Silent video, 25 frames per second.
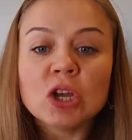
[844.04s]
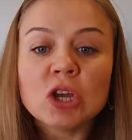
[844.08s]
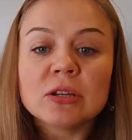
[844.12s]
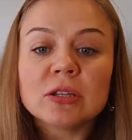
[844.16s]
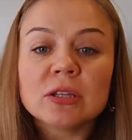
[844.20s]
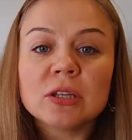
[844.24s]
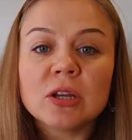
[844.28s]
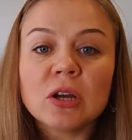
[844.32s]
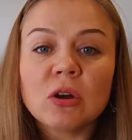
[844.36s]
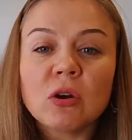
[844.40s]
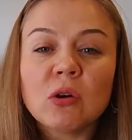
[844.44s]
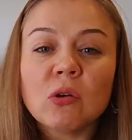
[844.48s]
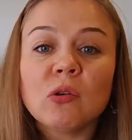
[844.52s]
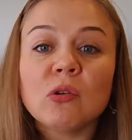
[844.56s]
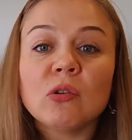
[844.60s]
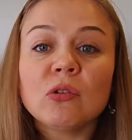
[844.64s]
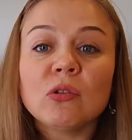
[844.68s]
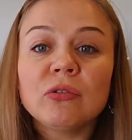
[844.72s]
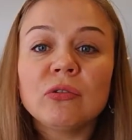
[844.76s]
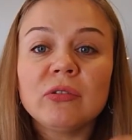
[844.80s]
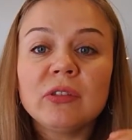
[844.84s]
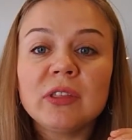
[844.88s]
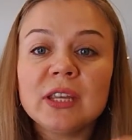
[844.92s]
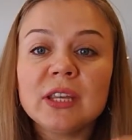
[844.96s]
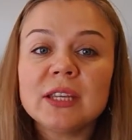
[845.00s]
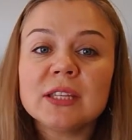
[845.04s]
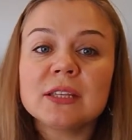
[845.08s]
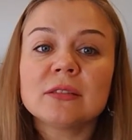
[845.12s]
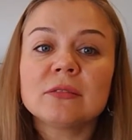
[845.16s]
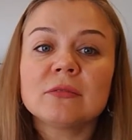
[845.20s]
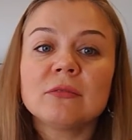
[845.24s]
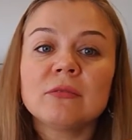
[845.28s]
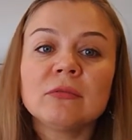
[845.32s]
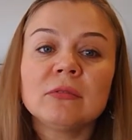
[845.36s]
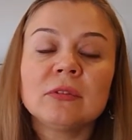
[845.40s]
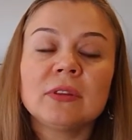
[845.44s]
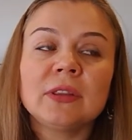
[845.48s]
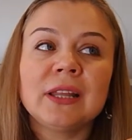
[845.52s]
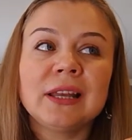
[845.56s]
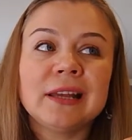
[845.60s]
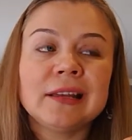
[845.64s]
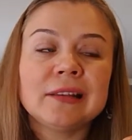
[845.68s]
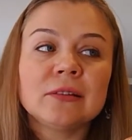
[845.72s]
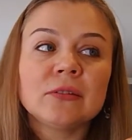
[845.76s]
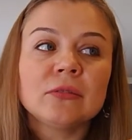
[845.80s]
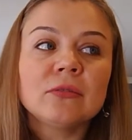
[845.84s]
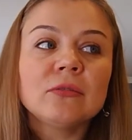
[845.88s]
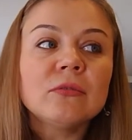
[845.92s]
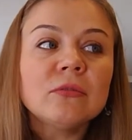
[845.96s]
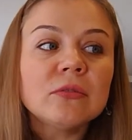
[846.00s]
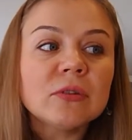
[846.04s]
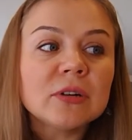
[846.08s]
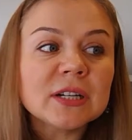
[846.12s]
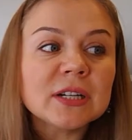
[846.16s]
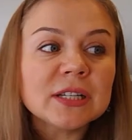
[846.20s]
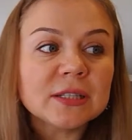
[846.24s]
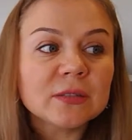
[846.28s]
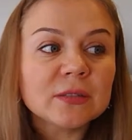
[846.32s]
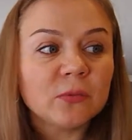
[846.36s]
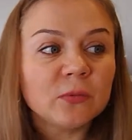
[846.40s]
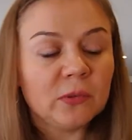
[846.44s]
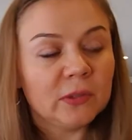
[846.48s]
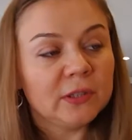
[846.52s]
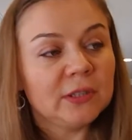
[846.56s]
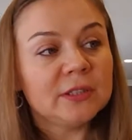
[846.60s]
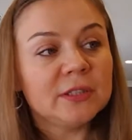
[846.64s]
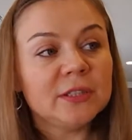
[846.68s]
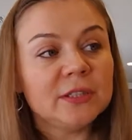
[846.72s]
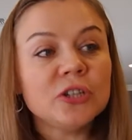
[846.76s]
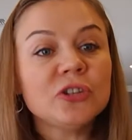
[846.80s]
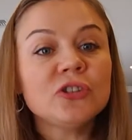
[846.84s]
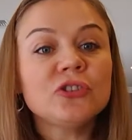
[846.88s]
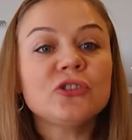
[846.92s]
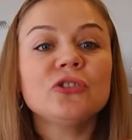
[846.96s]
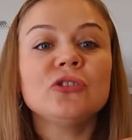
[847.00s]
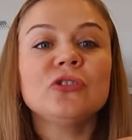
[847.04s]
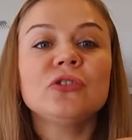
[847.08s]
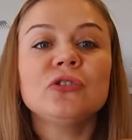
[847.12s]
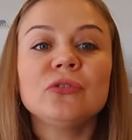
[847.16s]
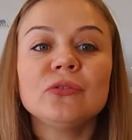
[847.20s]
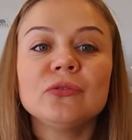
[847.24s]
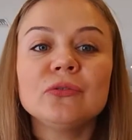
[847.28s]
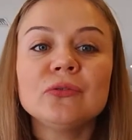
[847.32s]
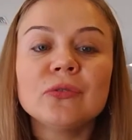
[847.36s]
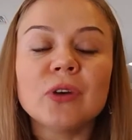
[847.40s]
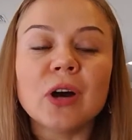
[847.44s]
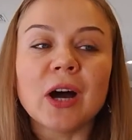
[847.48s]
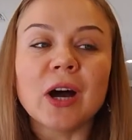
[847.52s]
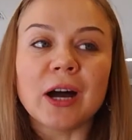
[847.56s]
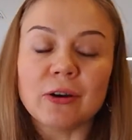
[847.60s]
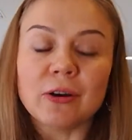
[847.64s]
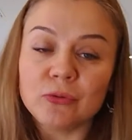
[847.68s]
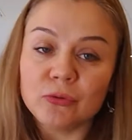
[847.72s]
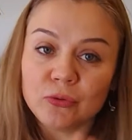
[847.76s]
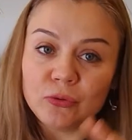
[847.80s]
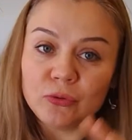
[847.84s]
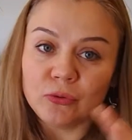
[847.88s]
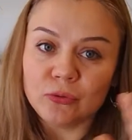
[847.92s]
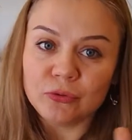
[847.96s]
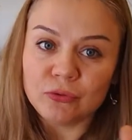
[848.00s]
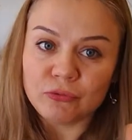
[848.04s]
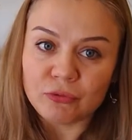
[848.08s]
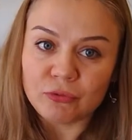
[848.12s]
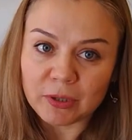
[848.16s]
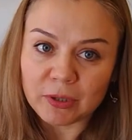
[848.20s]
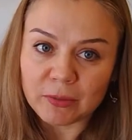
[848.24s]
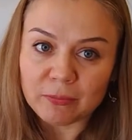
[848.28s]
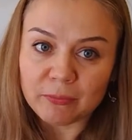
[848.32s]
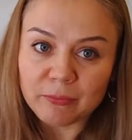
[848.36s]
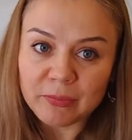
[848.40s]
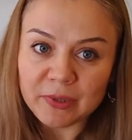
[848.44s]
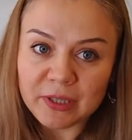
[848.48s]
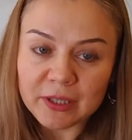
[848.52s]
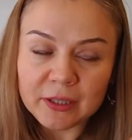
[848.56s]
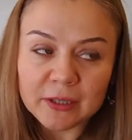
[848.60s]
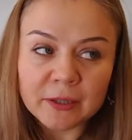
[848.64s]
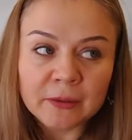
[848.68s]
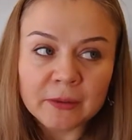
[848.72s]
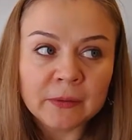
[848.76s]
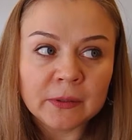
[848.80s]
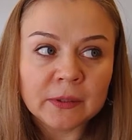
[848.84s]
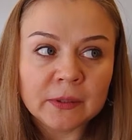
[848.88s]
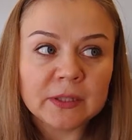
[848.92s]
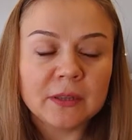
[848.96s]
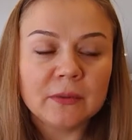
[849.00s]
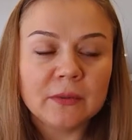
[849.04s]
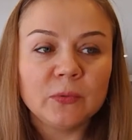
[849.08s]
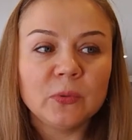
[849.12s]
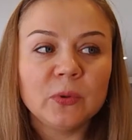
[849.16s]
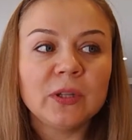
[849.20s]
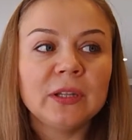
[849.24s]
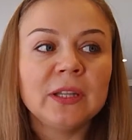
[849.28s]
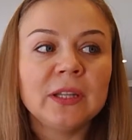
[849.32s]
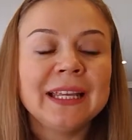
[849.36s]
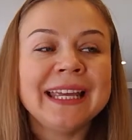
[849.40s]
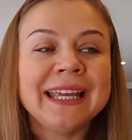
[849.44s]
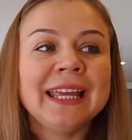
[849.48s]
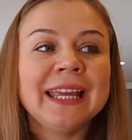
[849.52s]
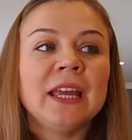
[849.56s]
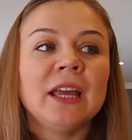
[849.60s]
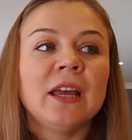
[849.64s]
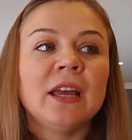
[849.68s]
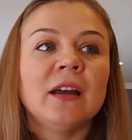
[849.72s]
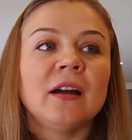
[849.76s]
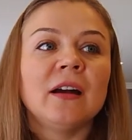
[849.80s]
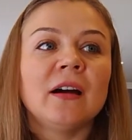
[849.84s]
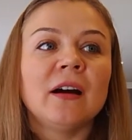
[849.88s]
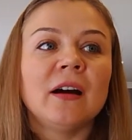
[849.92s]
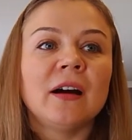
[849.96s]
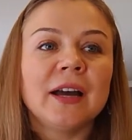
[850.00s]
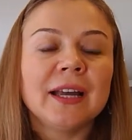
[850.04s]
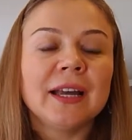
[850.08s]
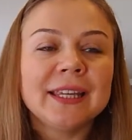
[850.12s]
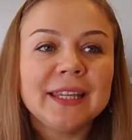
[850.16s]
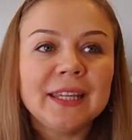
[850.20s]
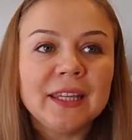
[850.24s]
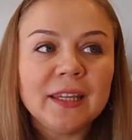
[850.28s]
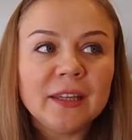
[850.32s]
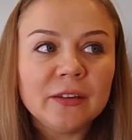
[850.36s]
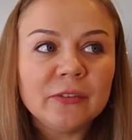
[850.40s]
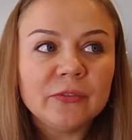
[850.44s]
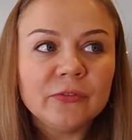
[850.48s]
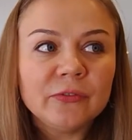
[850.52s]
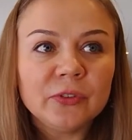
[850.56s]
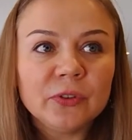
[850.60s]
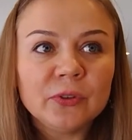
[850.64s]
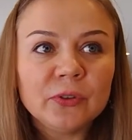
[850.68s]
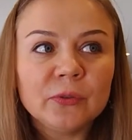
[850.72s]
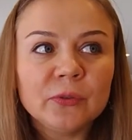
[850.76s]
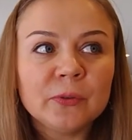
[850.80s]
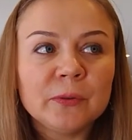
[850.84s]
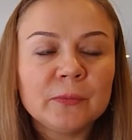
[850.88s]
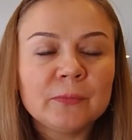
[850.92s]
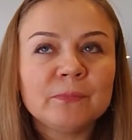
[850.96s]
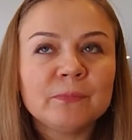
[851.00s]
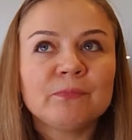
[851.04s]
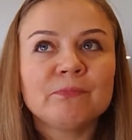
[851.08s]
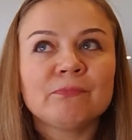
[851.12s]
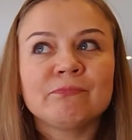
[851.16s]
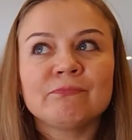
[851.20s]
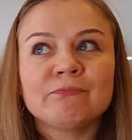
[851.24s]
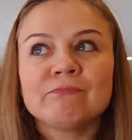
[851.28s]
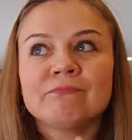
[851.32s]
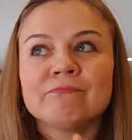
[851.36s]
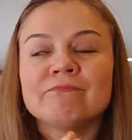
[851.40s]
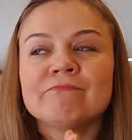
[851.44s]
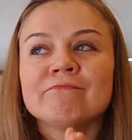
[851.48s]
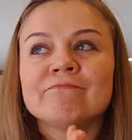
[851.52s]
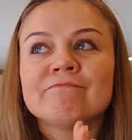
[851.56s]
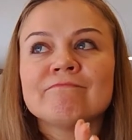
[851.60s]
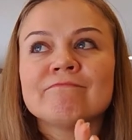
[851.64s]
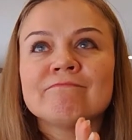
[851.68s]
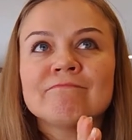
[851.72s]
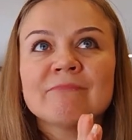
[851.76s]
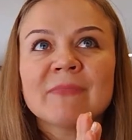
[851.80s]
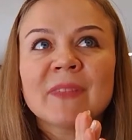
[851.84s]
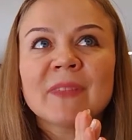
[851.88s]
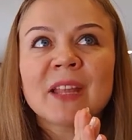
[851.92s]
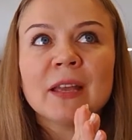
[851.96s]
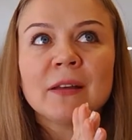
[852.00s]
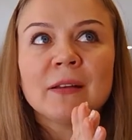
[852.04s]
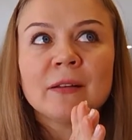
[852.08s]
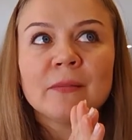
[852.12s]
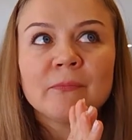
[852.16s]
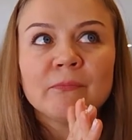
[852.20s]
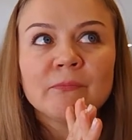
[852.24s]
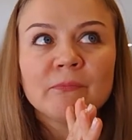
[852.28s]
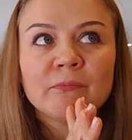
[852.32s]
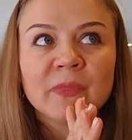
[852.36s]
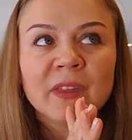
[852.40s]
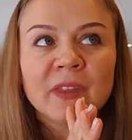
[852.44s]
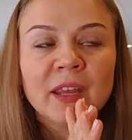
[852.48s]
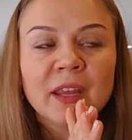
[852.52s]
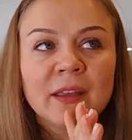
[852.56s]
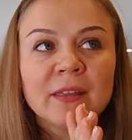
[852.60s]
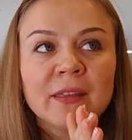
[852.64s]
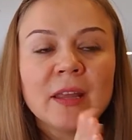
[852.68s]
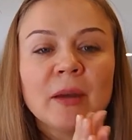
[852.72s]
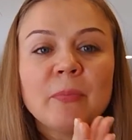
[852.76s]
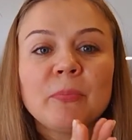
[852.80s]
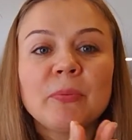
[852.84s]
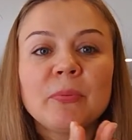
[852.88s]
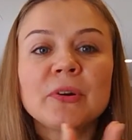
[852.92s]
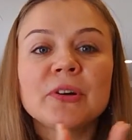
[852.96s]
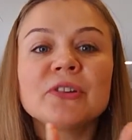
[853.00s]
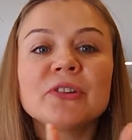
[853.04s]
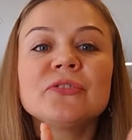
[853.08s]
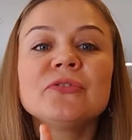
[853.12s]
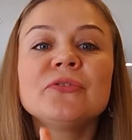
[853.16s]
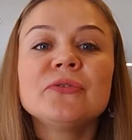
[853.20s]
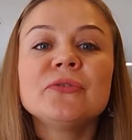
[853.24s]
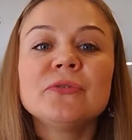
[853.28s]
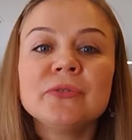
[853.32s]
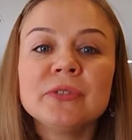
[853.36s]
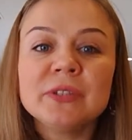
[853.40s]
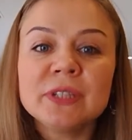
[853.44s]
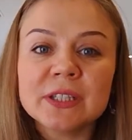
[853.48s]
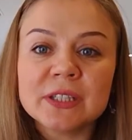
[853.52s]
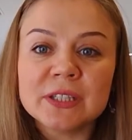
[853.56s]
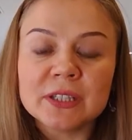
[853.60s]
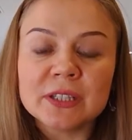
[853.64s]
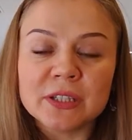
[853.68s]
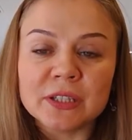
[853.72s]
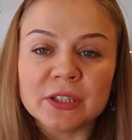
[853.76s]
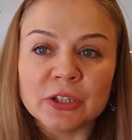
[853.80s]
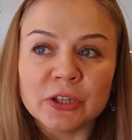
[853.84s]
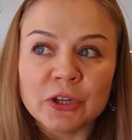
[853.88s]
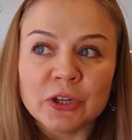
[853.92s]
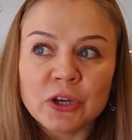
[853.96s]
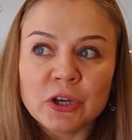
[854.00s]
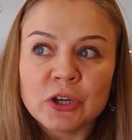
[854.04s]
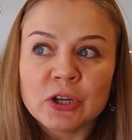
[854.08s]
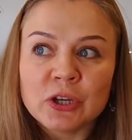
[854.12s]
So this online course will teach you how to dream big, it will uh, give you um, an opportunity